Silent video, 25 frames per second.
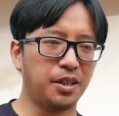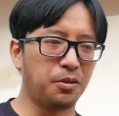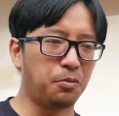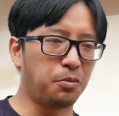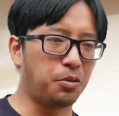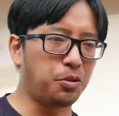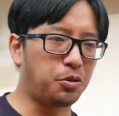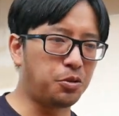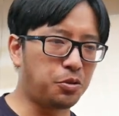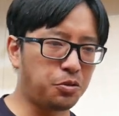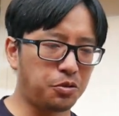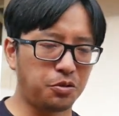
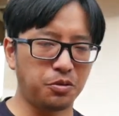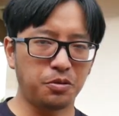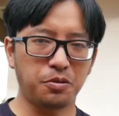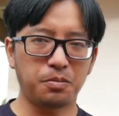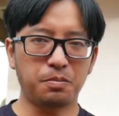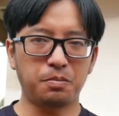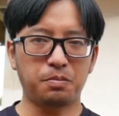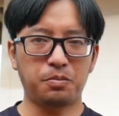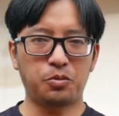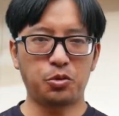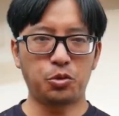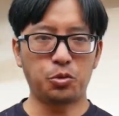We
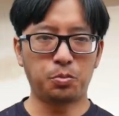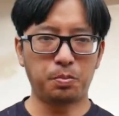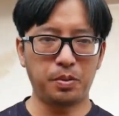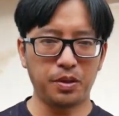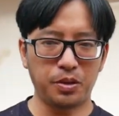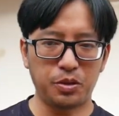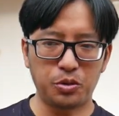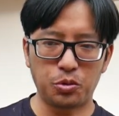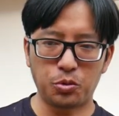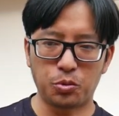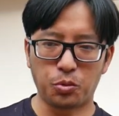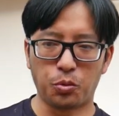shouldn't be
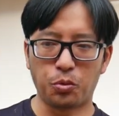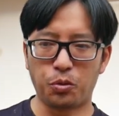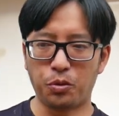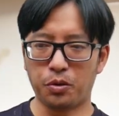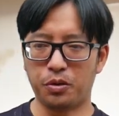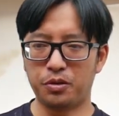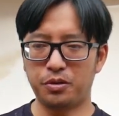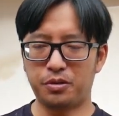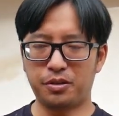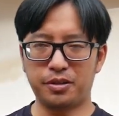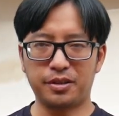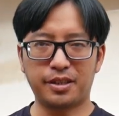
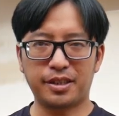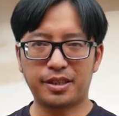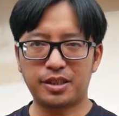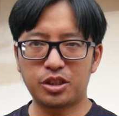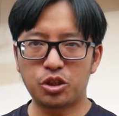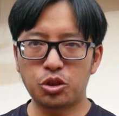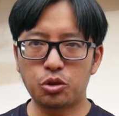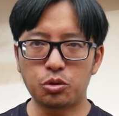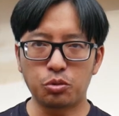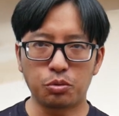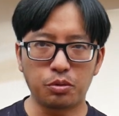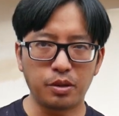drawn to the
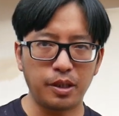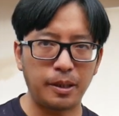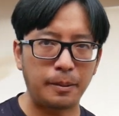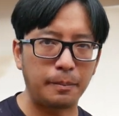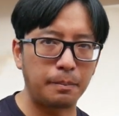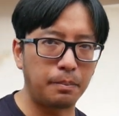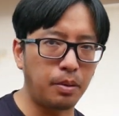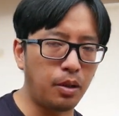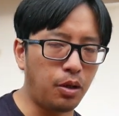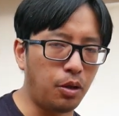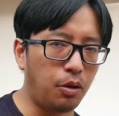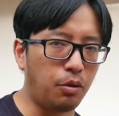extreme
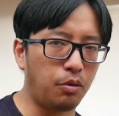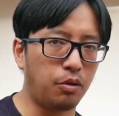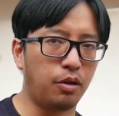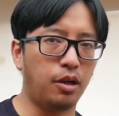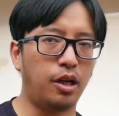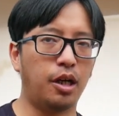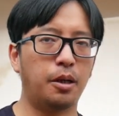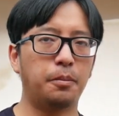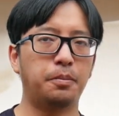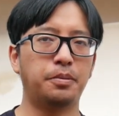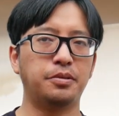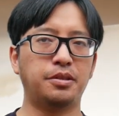polar
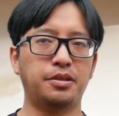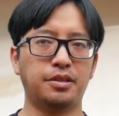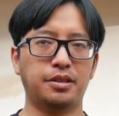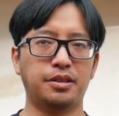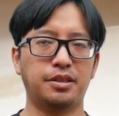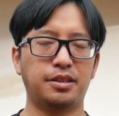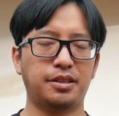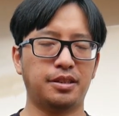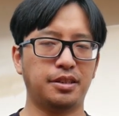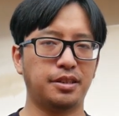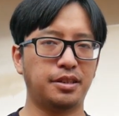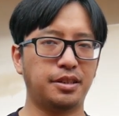
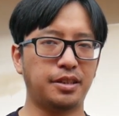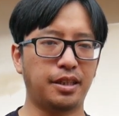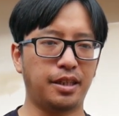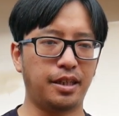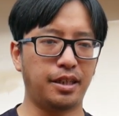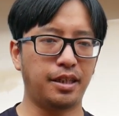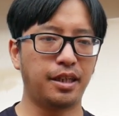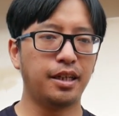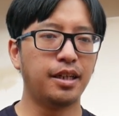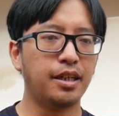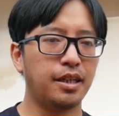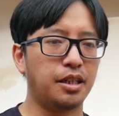opposites and
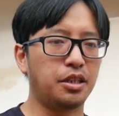say,